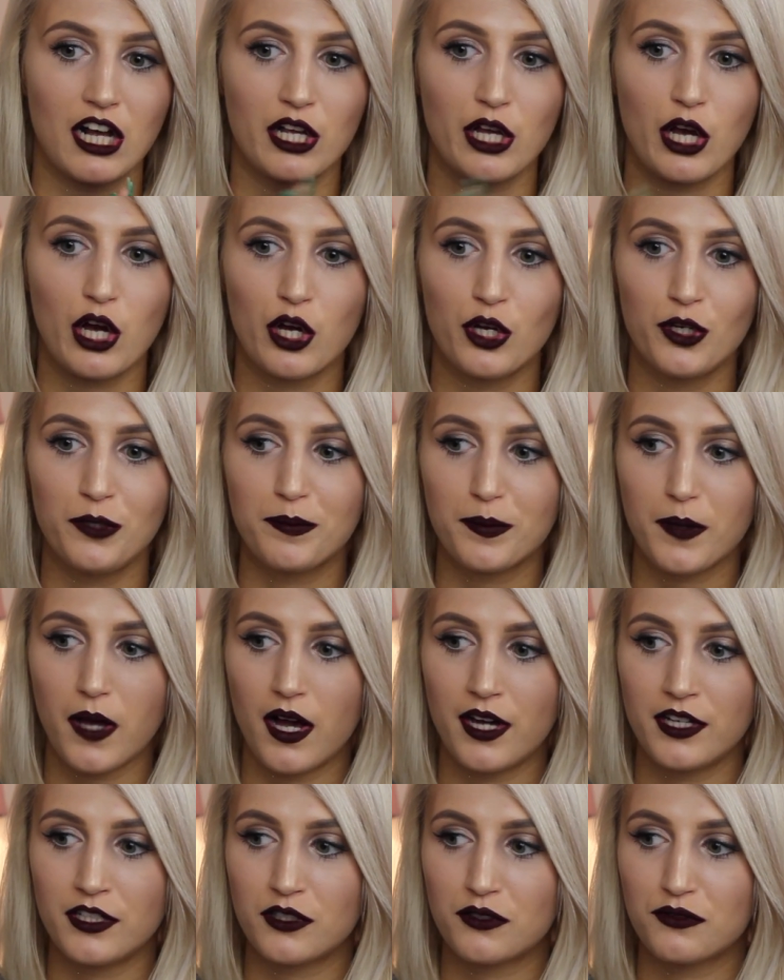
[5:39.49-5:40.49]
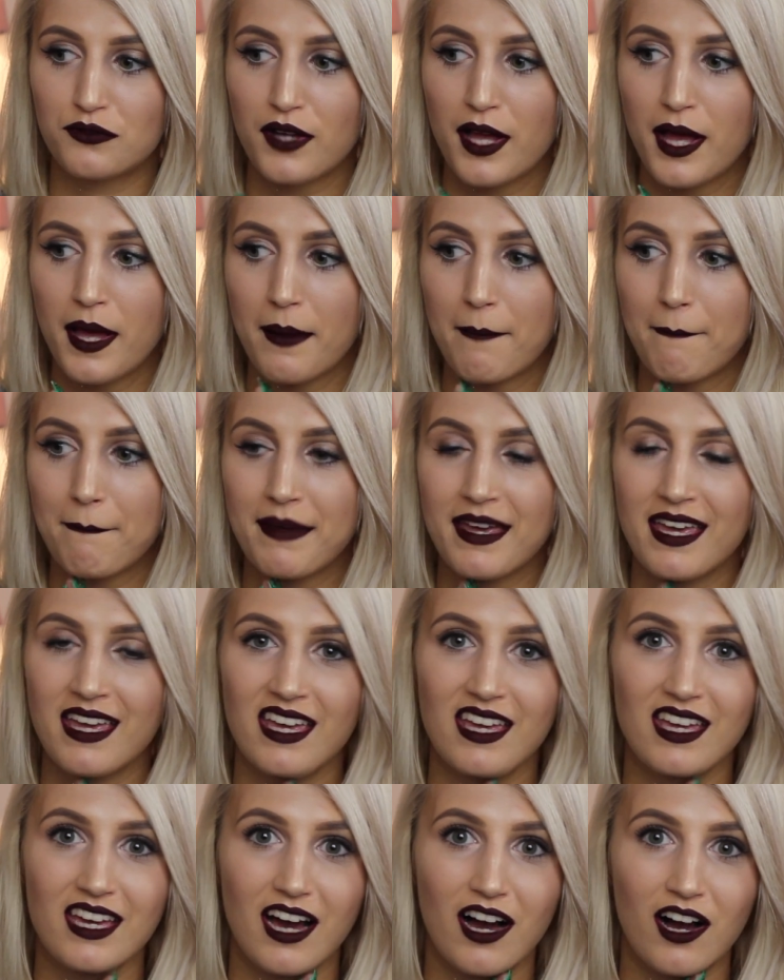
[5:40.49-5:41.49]
I hope kind of
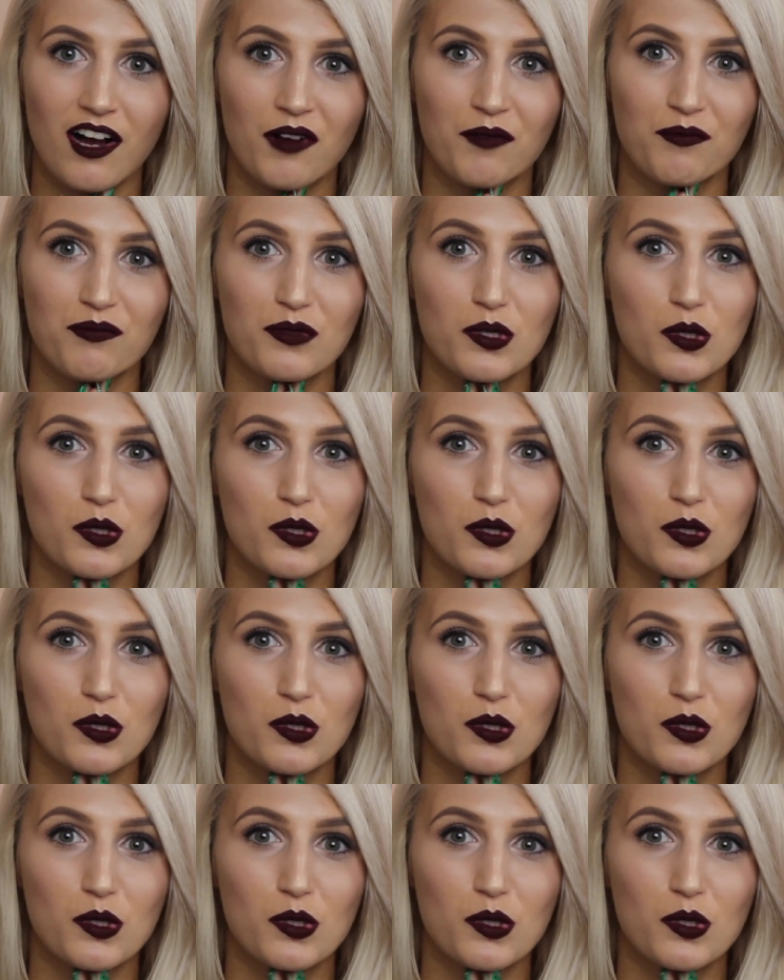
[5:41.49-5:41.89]
me um,